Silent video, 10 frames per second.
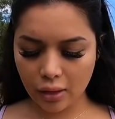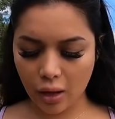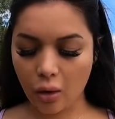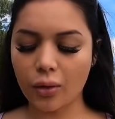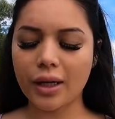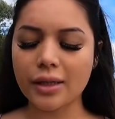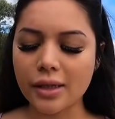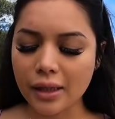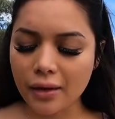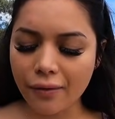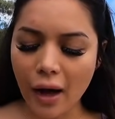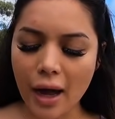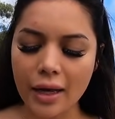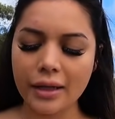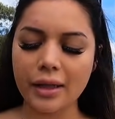oh, can signify
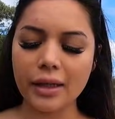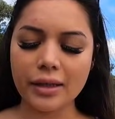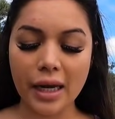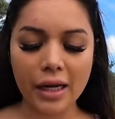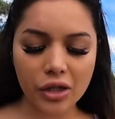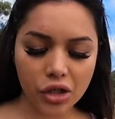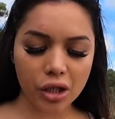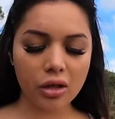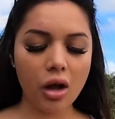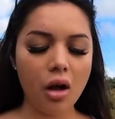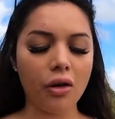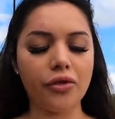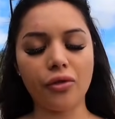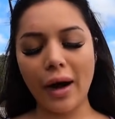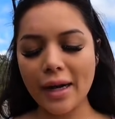an intention
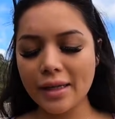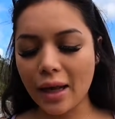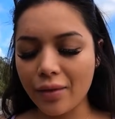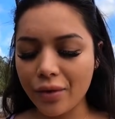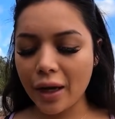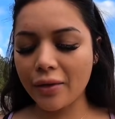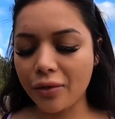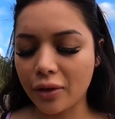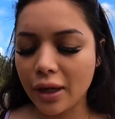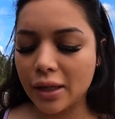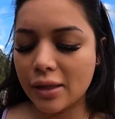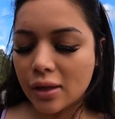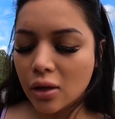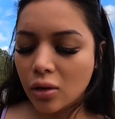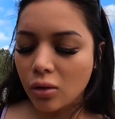of grace and
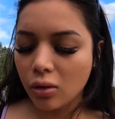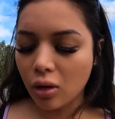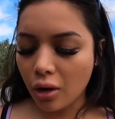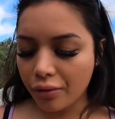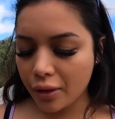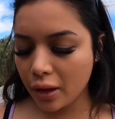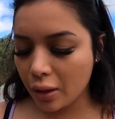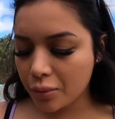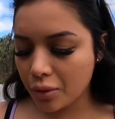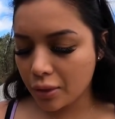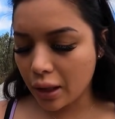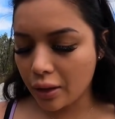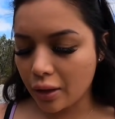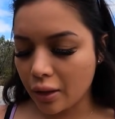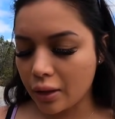thankfulness or offered up to
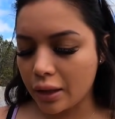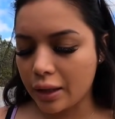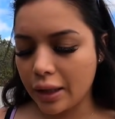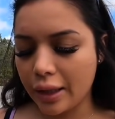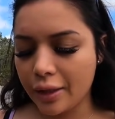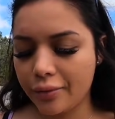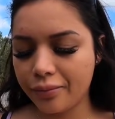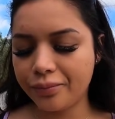another in need.